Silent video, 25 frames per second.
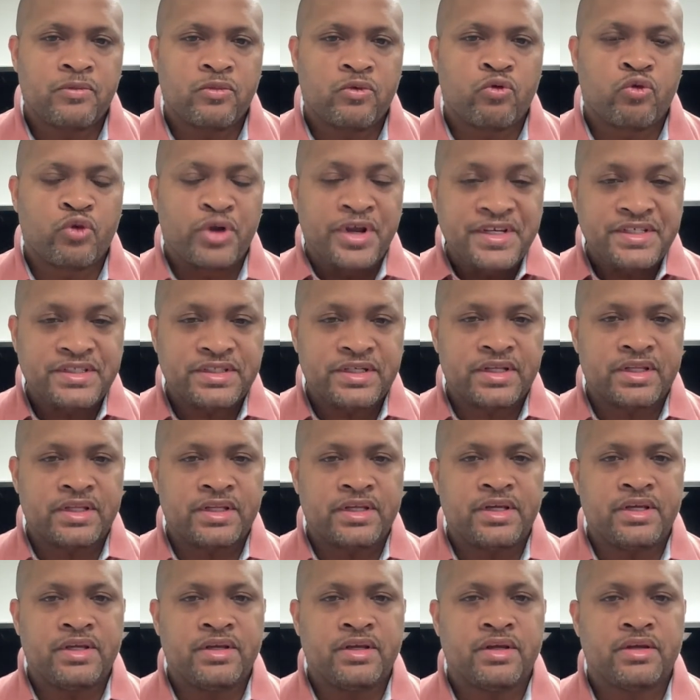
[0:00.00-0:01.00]

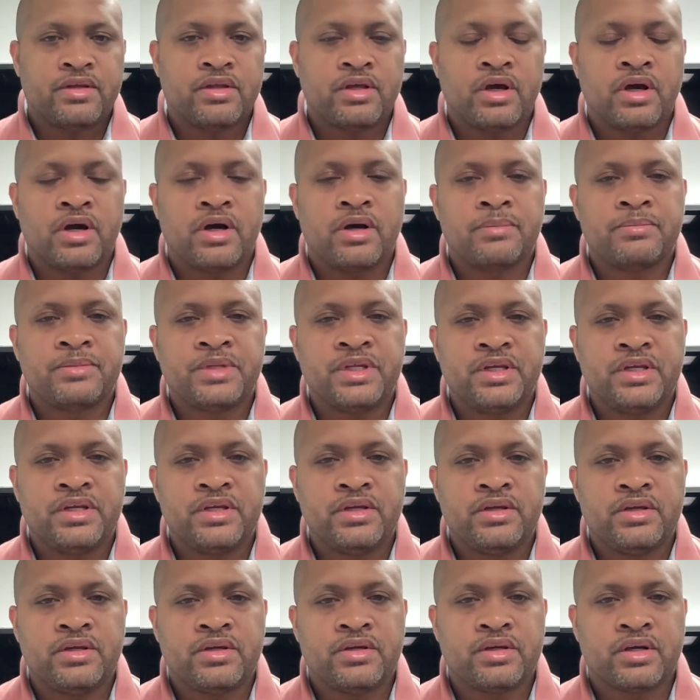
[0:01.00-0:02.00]
Recently,
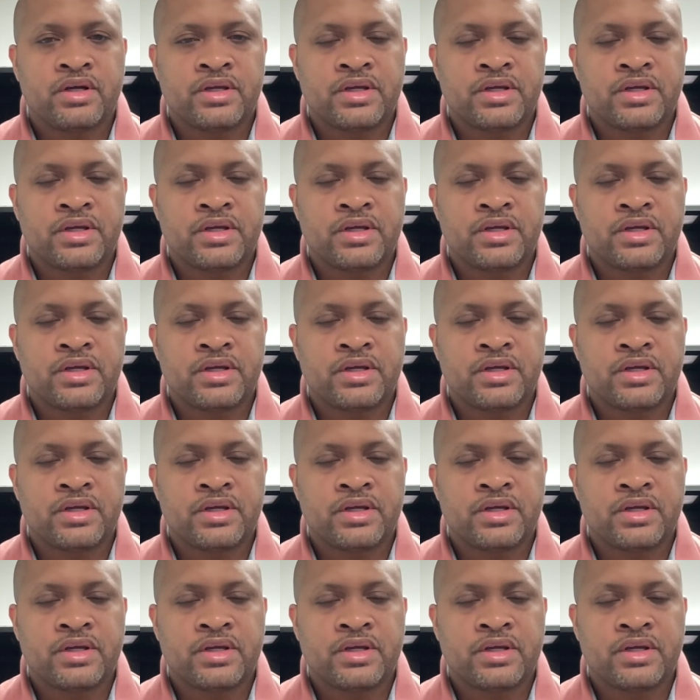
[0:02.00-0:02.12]
the